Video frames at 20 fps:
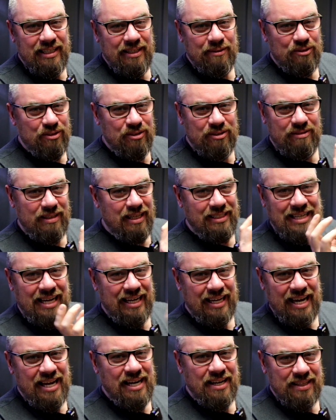he'll just
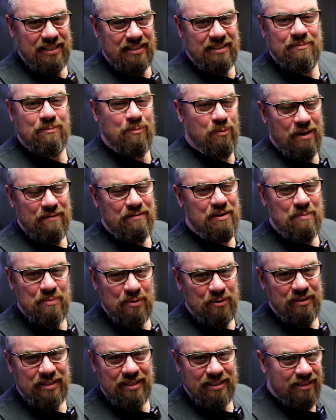attack anything. Whatever you
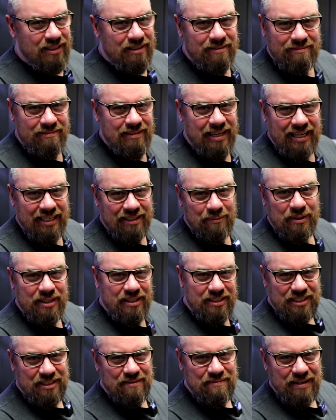put in your tank,
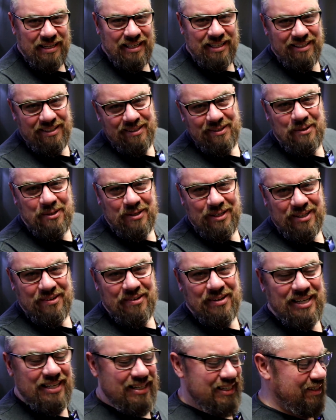whether it's your finger or a
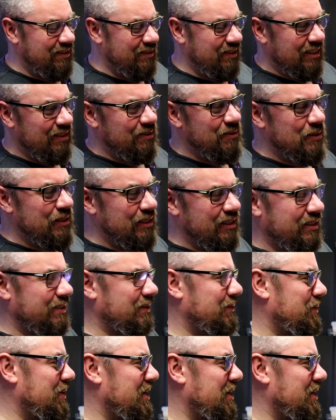cricket or a locust or